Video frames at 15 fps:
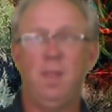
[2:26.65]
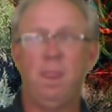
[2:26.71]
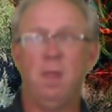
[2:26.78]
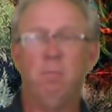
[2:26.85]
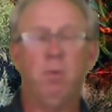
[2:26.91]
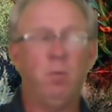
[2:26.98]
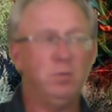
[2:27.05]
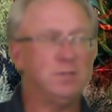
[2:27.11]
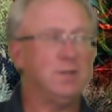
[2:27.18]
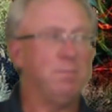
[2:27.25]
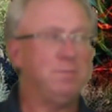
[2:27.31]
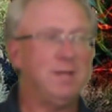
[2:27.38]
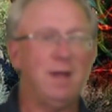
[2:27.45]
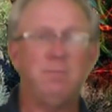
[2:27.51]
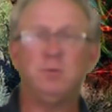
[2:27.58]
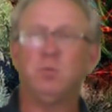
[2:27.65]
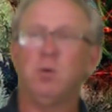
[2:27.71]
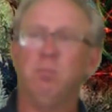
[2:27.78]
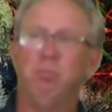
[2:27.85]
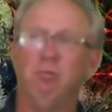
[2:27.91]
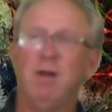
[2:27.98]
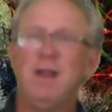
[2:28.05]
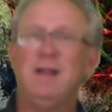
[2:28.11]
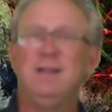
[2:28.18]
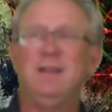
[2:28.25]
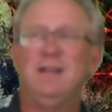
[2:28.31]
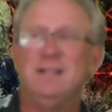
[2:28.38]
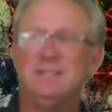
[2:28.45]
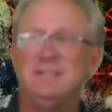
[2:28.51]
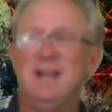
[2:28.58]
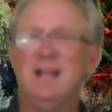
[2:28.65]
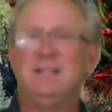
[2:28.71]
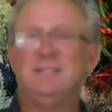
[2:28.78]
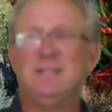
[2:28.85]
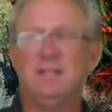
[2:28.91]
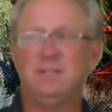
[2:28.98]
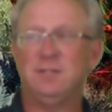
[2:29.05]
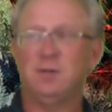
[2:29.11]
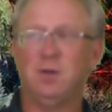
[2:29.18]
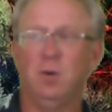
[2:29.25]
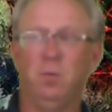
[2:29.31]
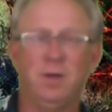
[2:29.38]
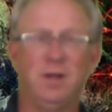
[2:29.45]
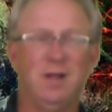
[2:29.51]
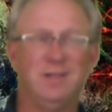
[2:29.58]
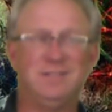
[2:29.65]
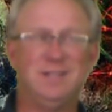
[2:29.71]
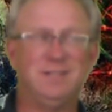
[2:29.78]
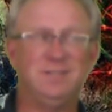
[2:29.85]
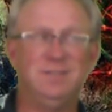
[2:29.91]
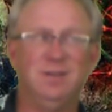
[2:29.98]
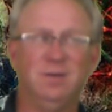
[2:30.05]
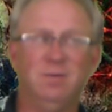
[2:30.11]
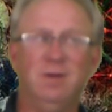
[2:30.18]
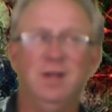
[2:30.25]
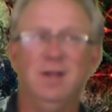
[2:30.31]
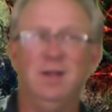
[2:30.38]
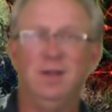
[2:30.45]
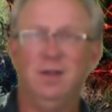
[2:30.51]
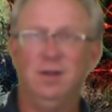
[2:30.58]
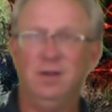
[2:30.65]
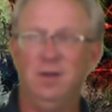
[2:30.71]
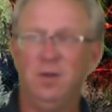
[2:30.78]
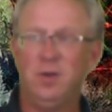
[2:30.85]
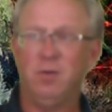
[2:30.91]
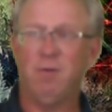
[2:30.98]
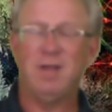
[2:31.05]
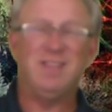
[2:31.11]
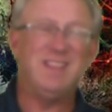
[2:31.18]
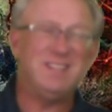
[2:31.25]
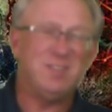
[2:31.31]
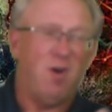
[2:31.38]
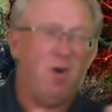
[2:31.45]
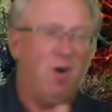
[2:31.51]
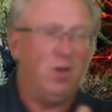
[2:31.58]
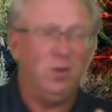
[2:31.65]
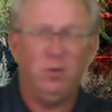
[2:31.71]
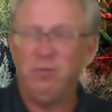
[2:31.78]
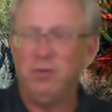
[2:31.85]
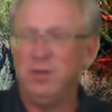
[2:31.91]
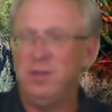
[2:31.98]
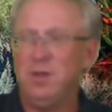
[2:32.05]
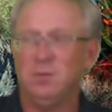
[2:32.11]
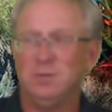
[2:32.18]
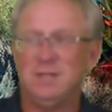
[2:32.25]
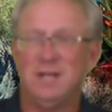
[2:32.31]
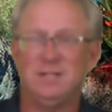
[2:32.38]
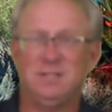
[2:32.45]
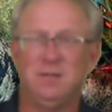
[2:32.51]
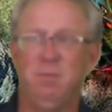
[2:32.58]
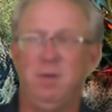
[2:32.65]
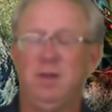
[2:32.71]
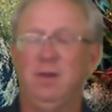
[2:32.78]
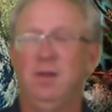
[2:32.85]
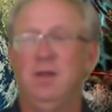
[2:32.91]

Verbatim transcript: But sometimes we're branded as nonsensical when God says, no, no, you're right. That's all over in the Old Testament.